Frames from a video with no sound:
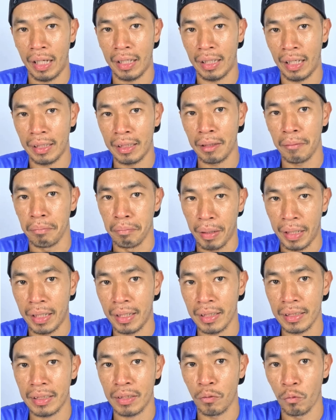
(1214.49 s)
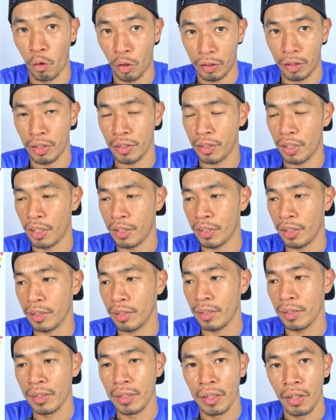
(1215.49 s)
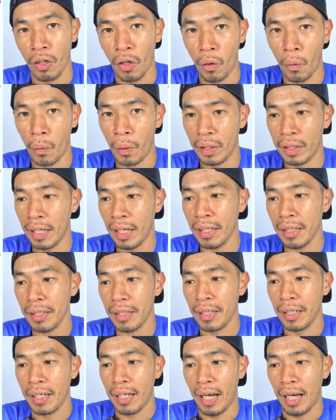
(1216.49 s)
another biggest water station over there,